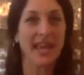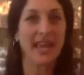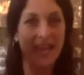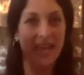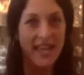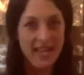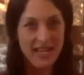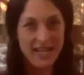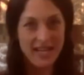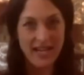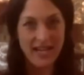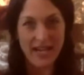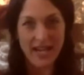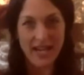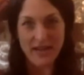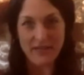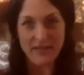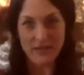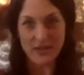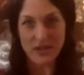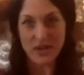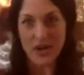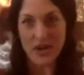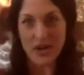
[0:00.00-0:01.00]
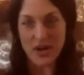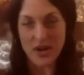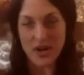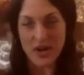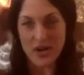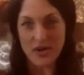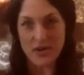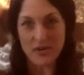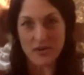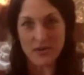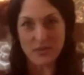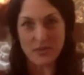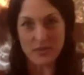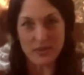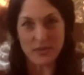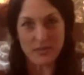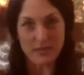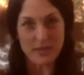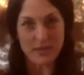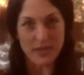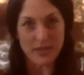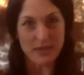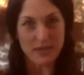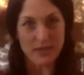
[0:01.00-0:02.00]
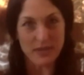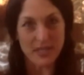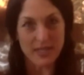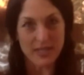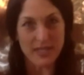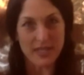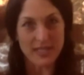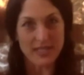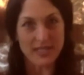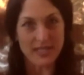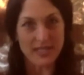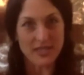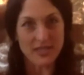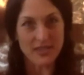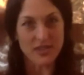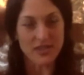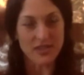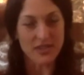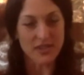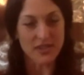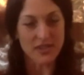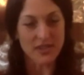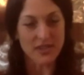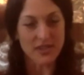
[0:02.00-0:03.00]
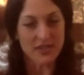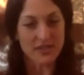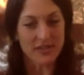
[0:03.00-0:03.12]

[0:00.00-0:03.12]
and I have a call with my yogini teacher